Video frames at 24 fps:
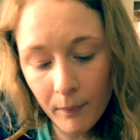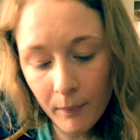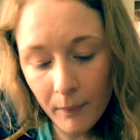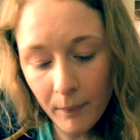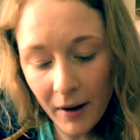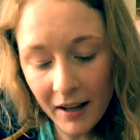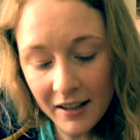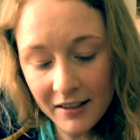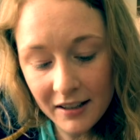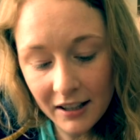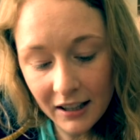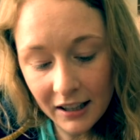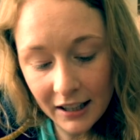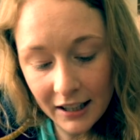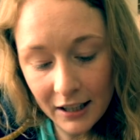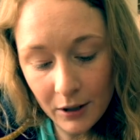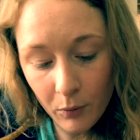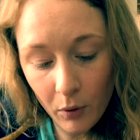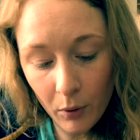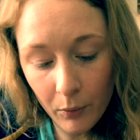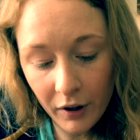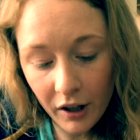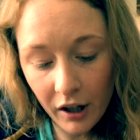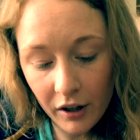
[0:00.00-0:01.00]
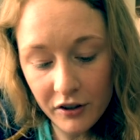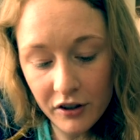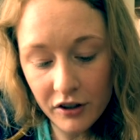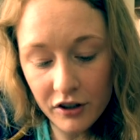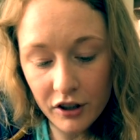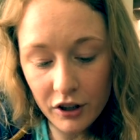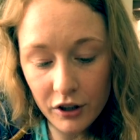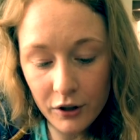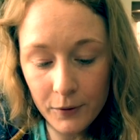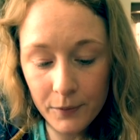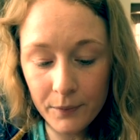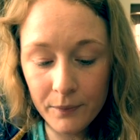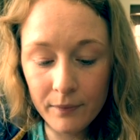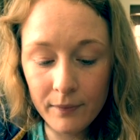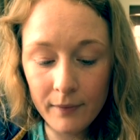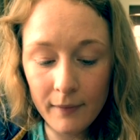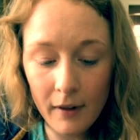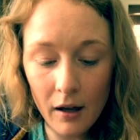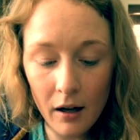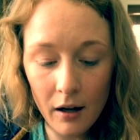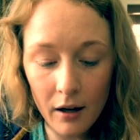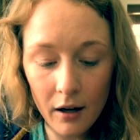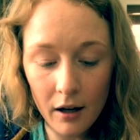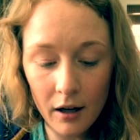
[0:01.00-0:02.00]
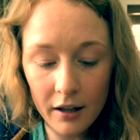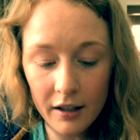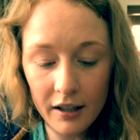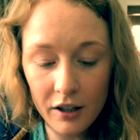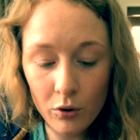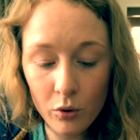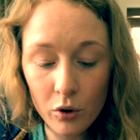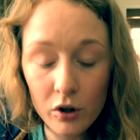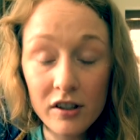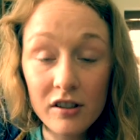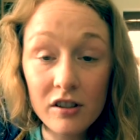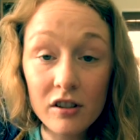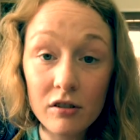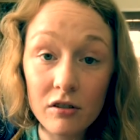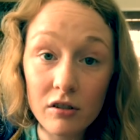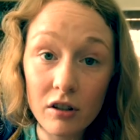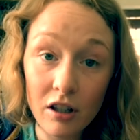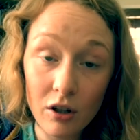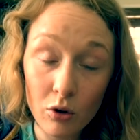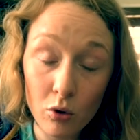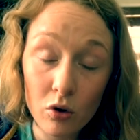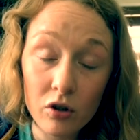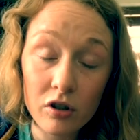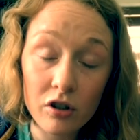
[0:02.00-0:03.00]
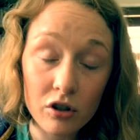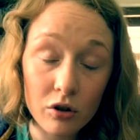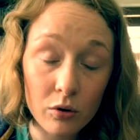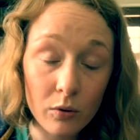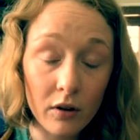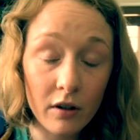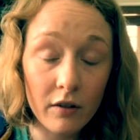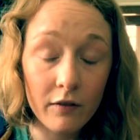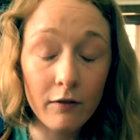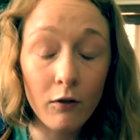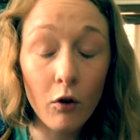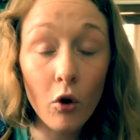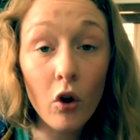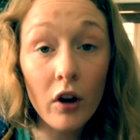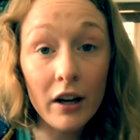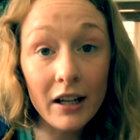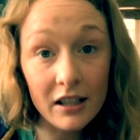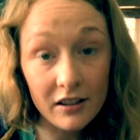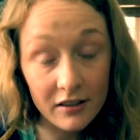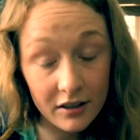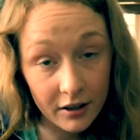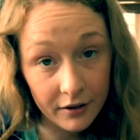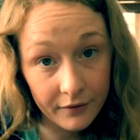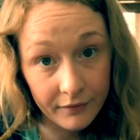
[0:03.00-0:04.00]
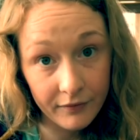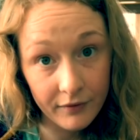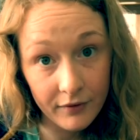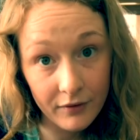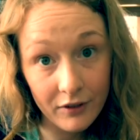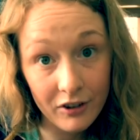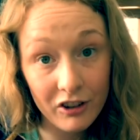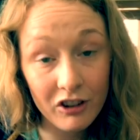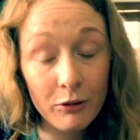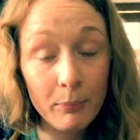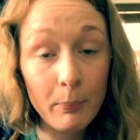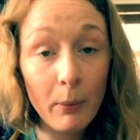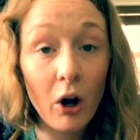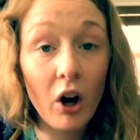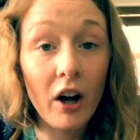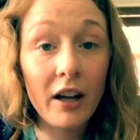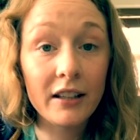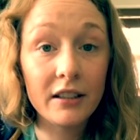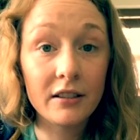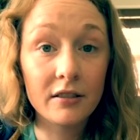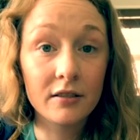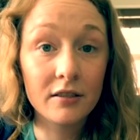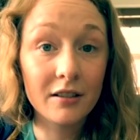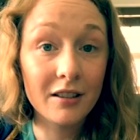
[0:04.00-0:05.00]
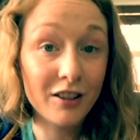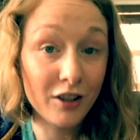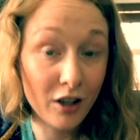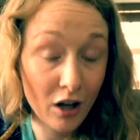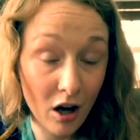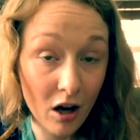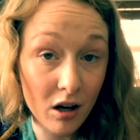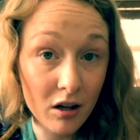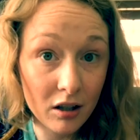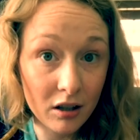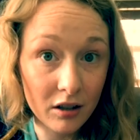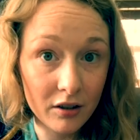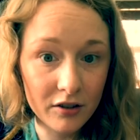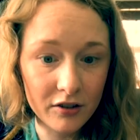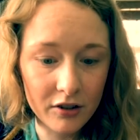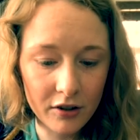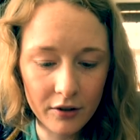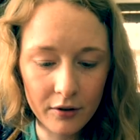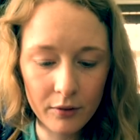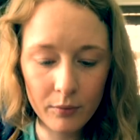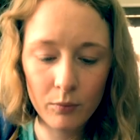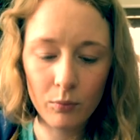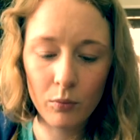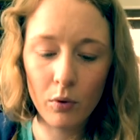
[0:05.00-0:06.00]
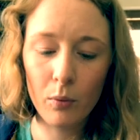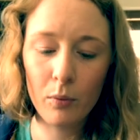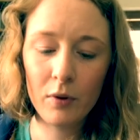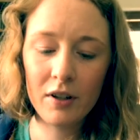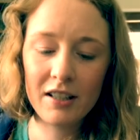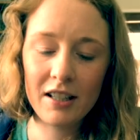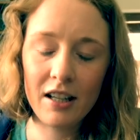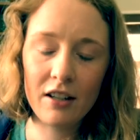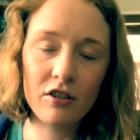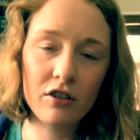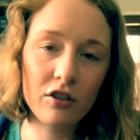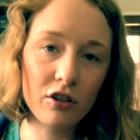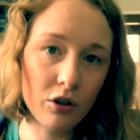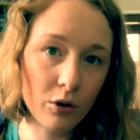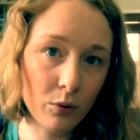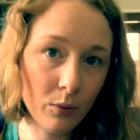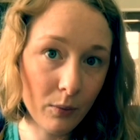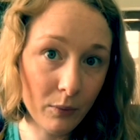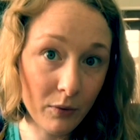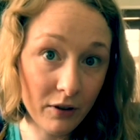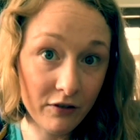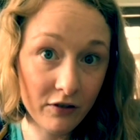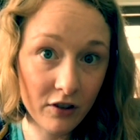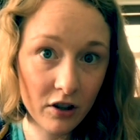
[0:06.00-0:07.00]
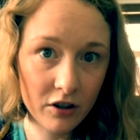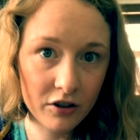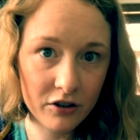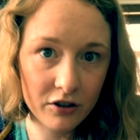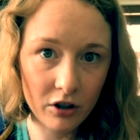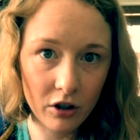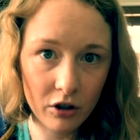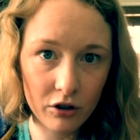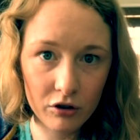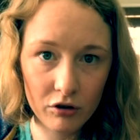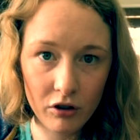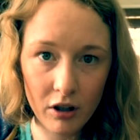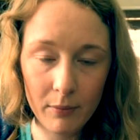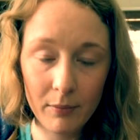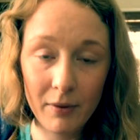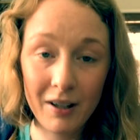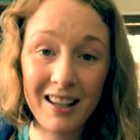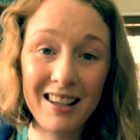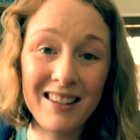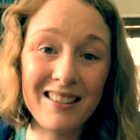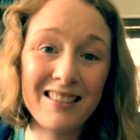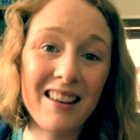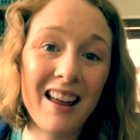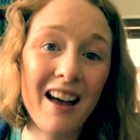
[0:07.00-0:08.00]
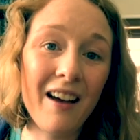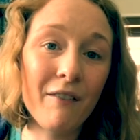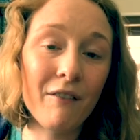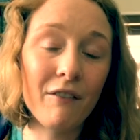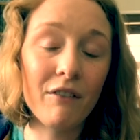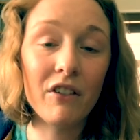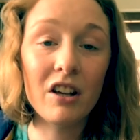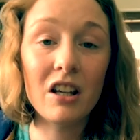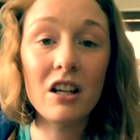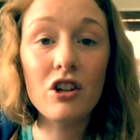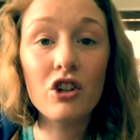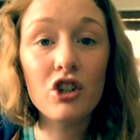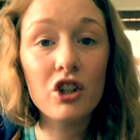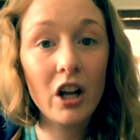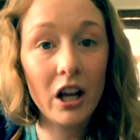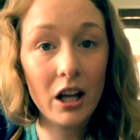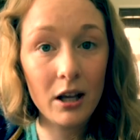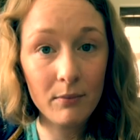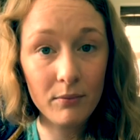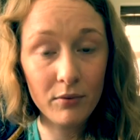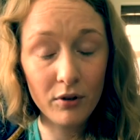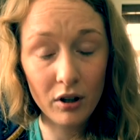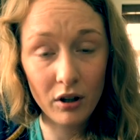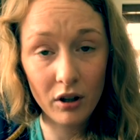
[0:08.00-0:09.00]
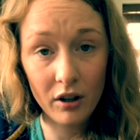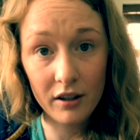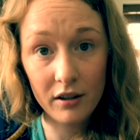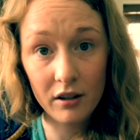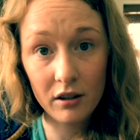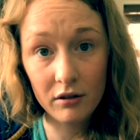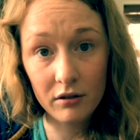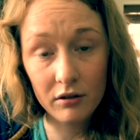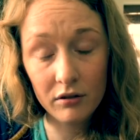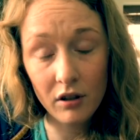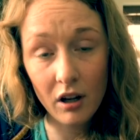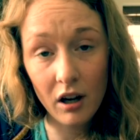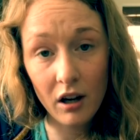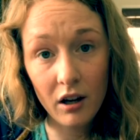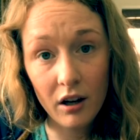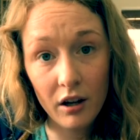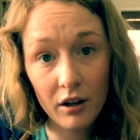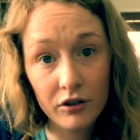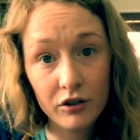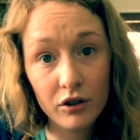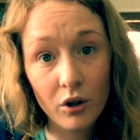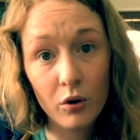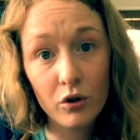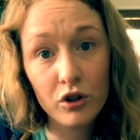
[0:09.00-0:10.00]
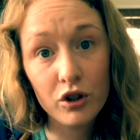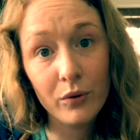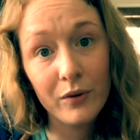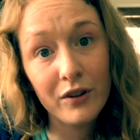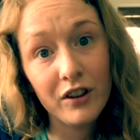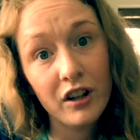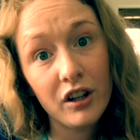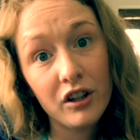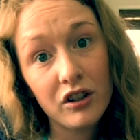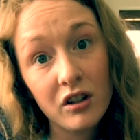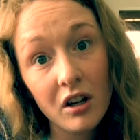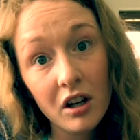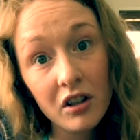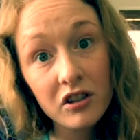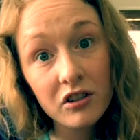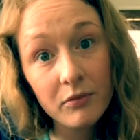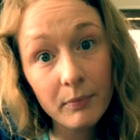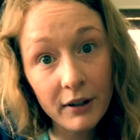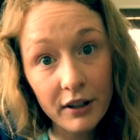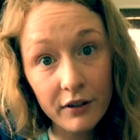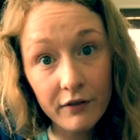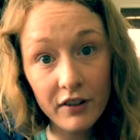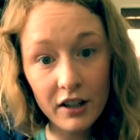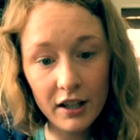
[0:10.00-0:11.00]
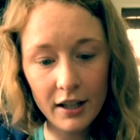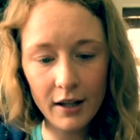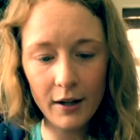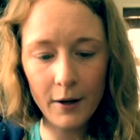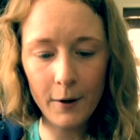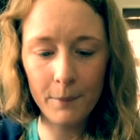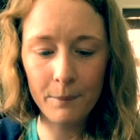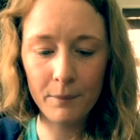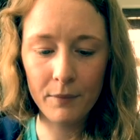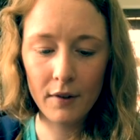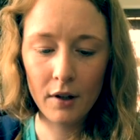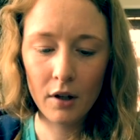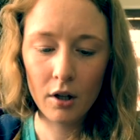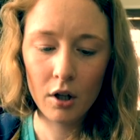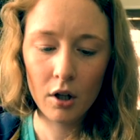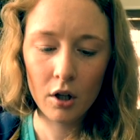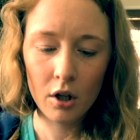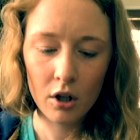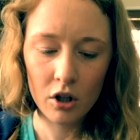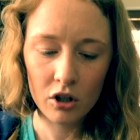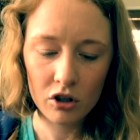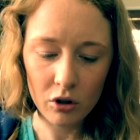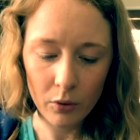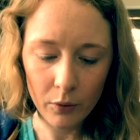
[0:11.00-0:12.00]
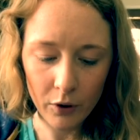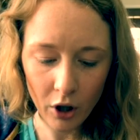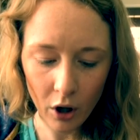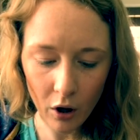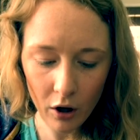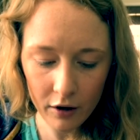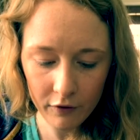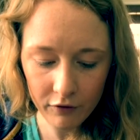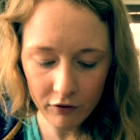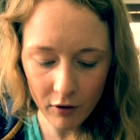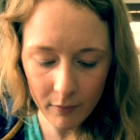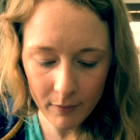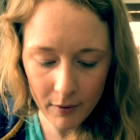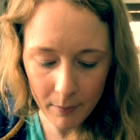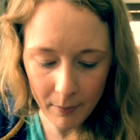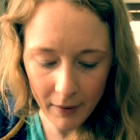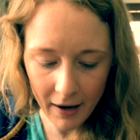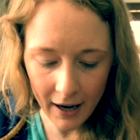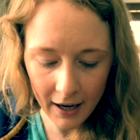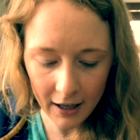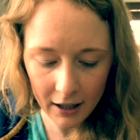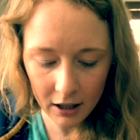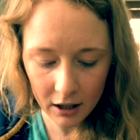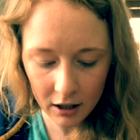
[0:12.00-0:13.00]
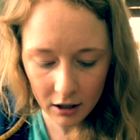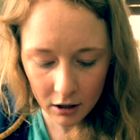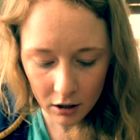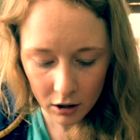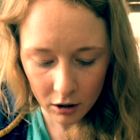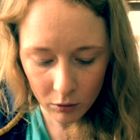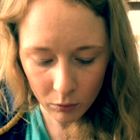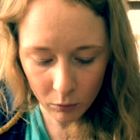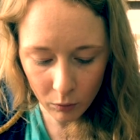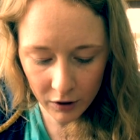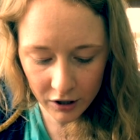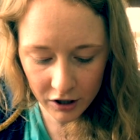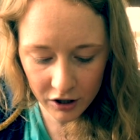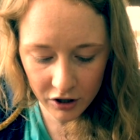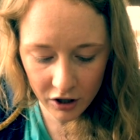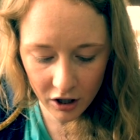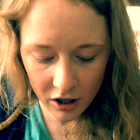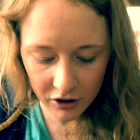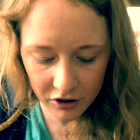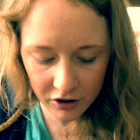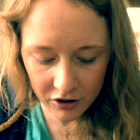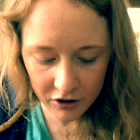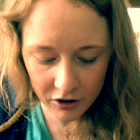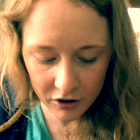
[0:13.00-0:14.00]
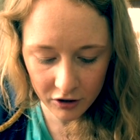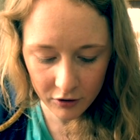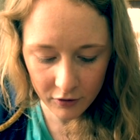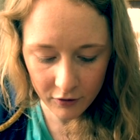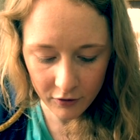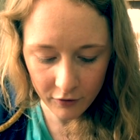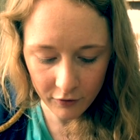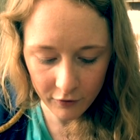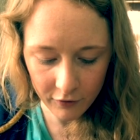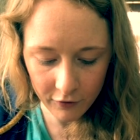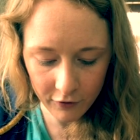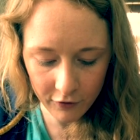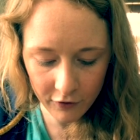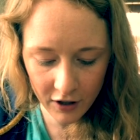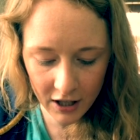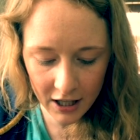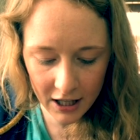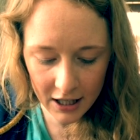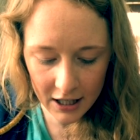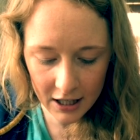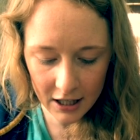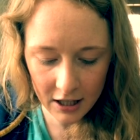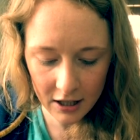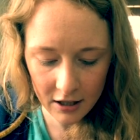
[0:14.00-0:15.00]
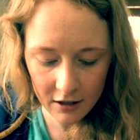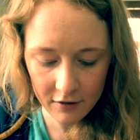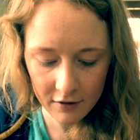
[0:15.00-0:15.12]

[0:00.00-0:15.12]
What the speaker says: basically what we're going to do, in order to avoid the spine and the heart, what we tend to do when we first start scraping is that V shape that I told you in the adjustment video. So we're going from the back, we just V